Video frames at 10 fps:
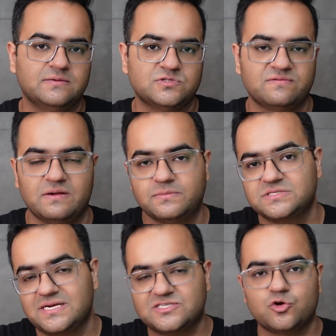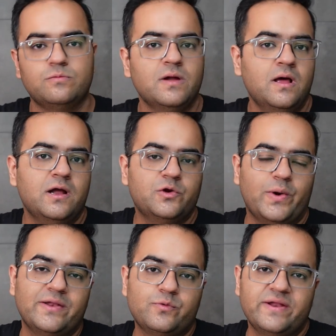terms of numbers. Let's hope
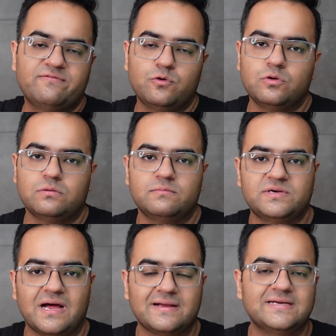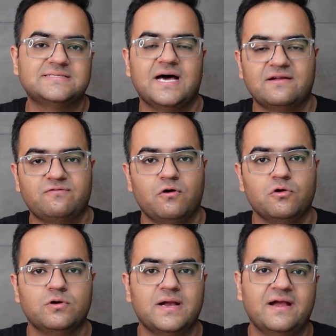twenty twenty-four targets are
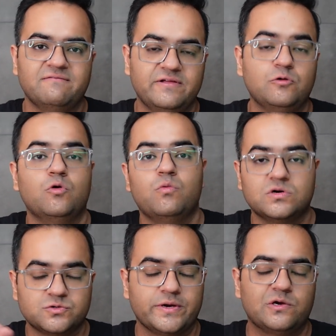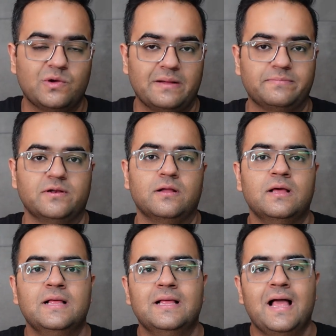followed and we know what's going to happen.
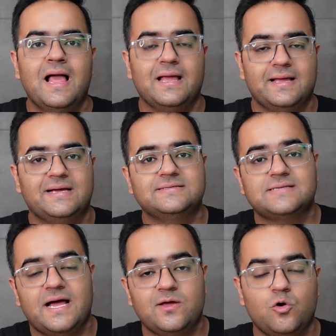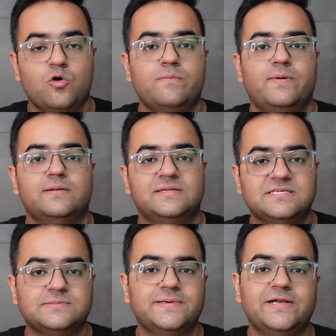Guys, I hope
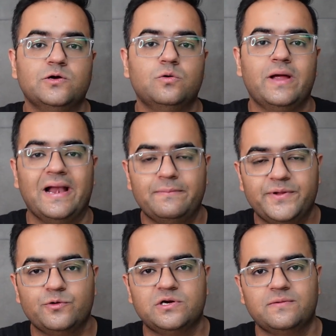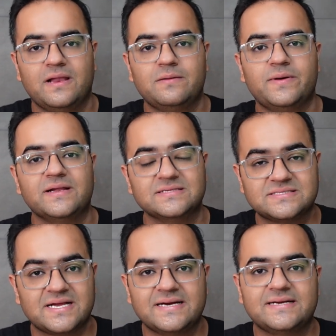this video helped you develop an
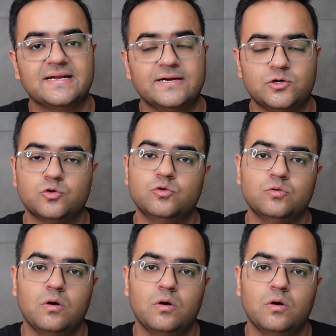insight into